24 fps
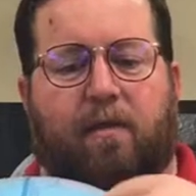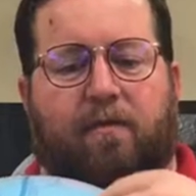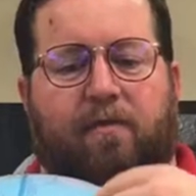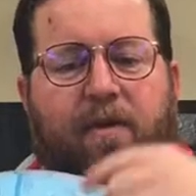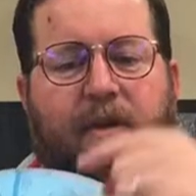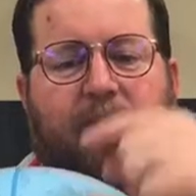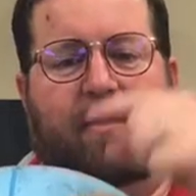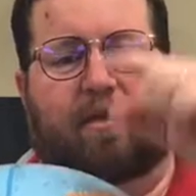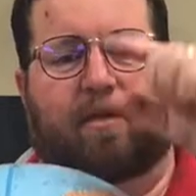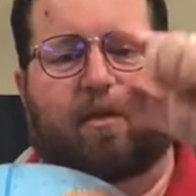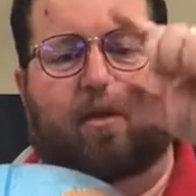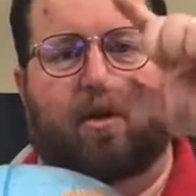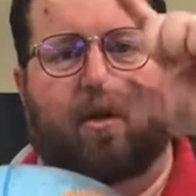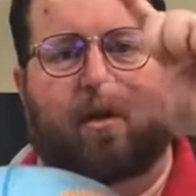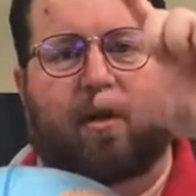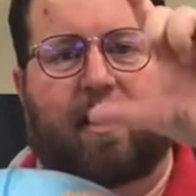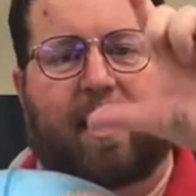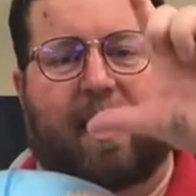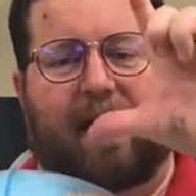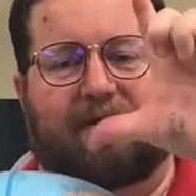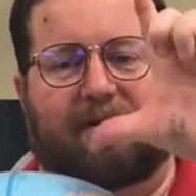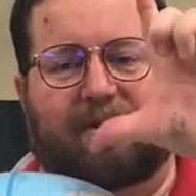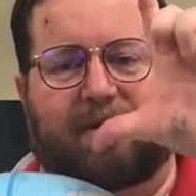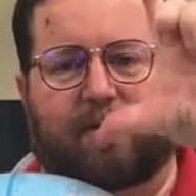then you're going to
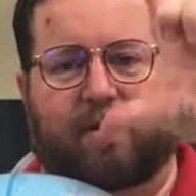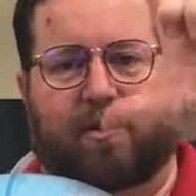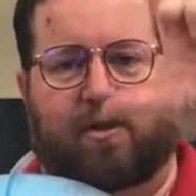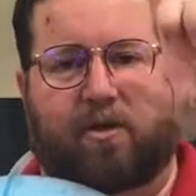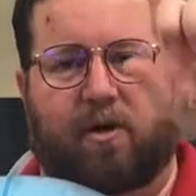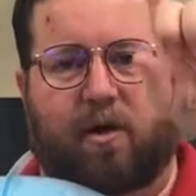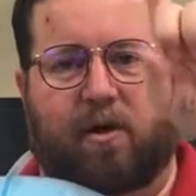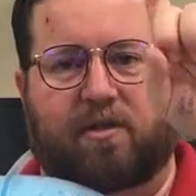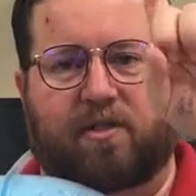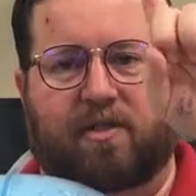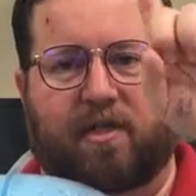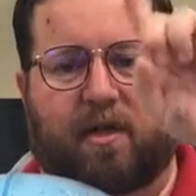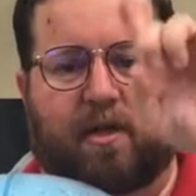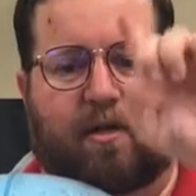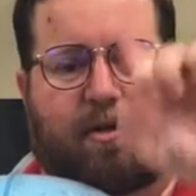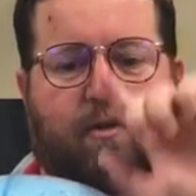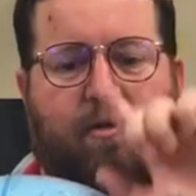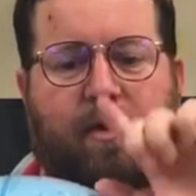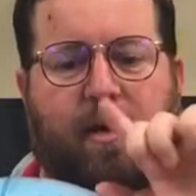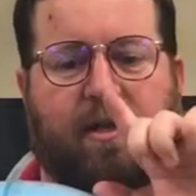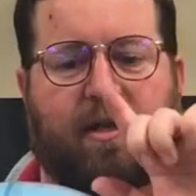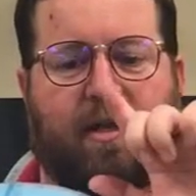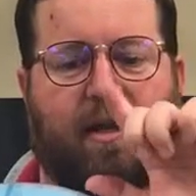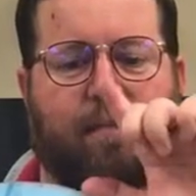have some stars that are
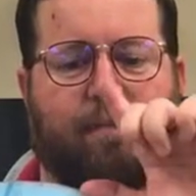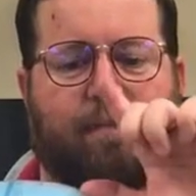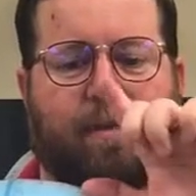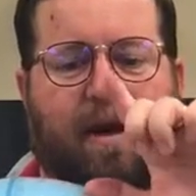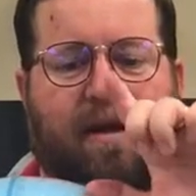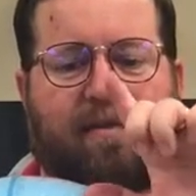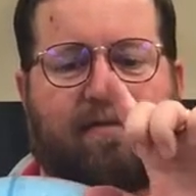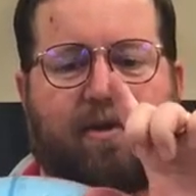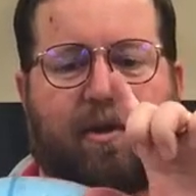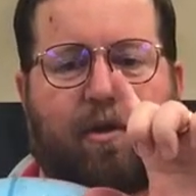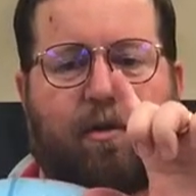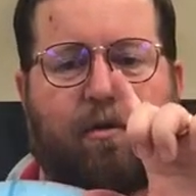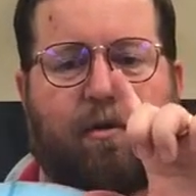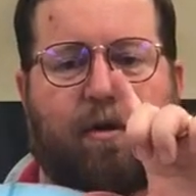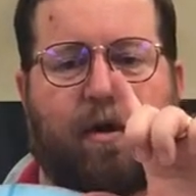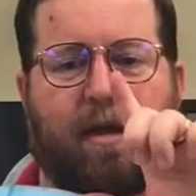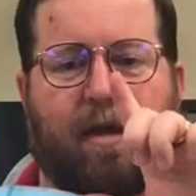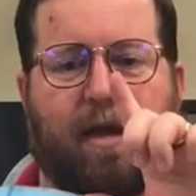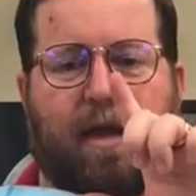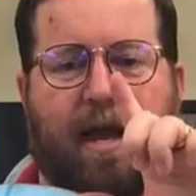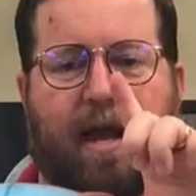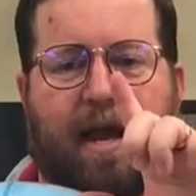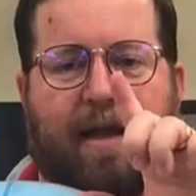directly above you,